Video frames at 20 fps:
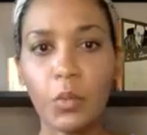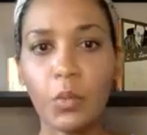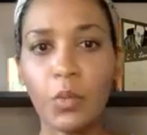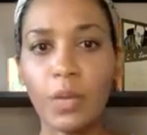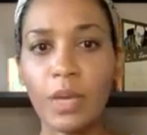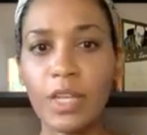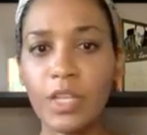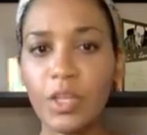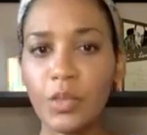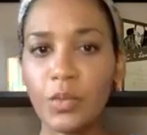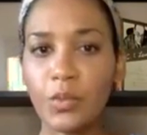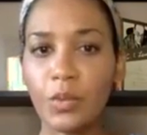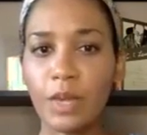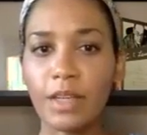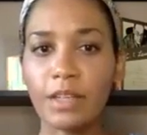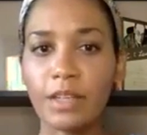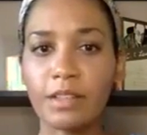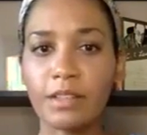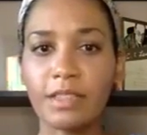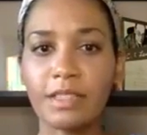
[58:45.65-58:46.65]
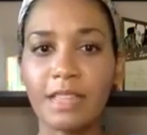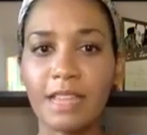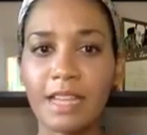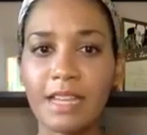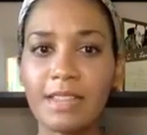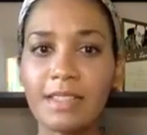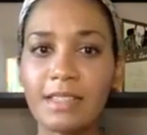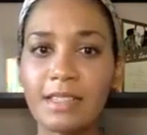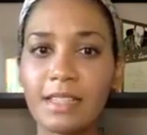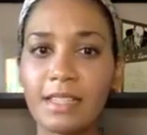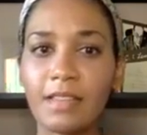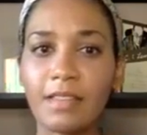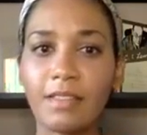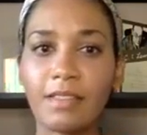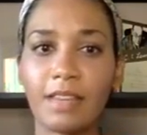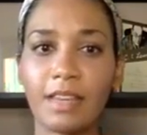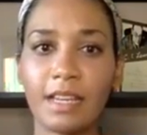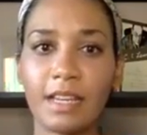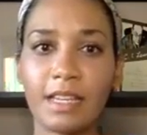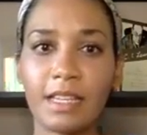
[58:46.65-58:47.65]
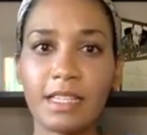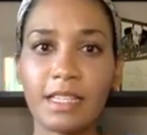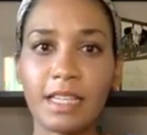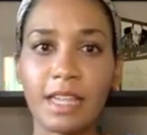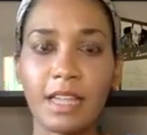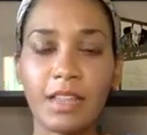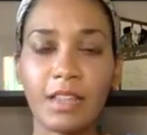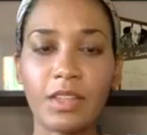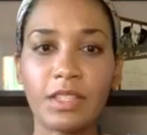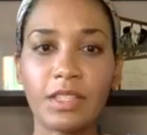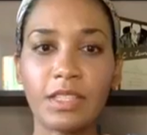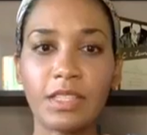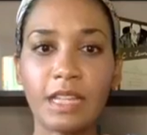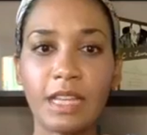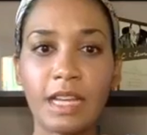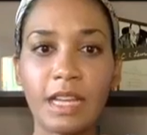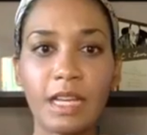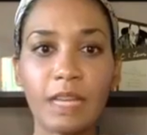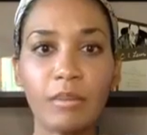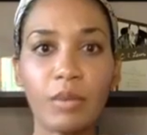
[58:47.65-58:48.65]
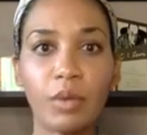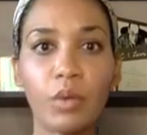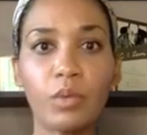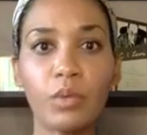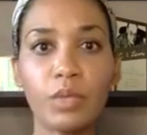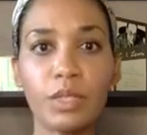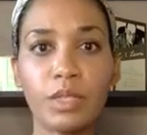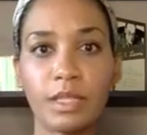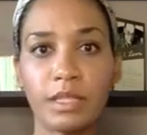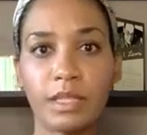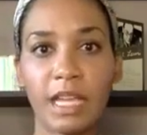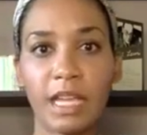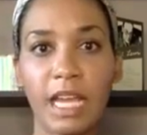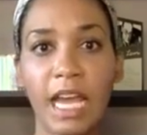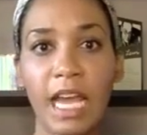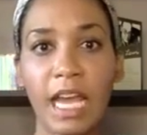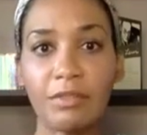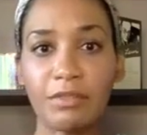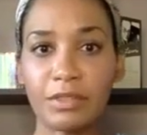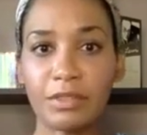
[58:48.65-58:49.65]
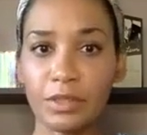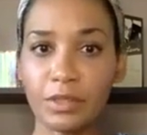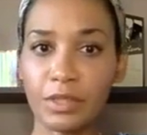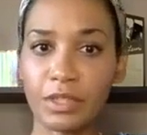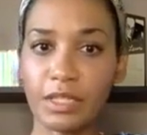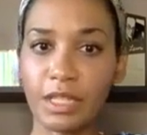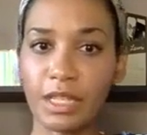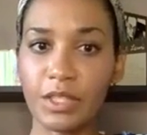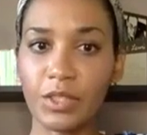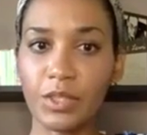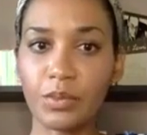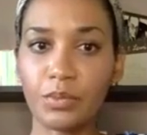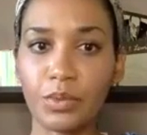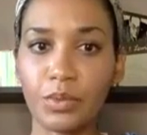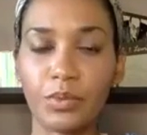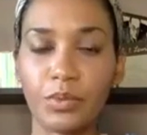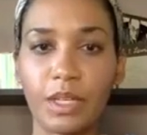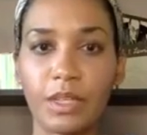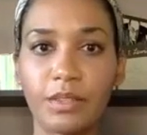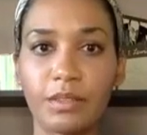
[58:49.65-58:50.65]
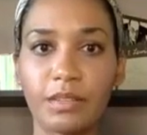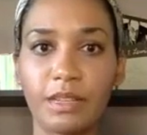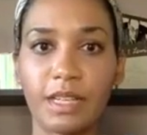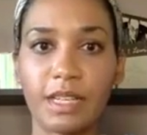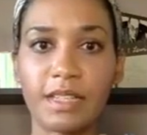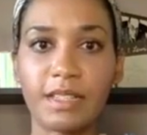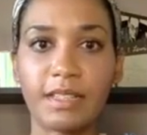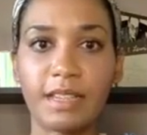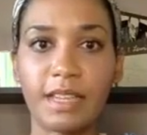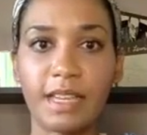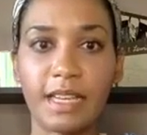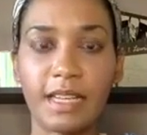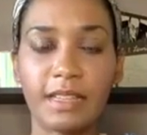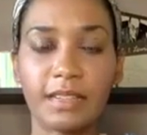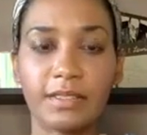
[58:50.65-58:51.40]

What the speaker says: Were you recognizing that at the time, or was it after that you would recognize that?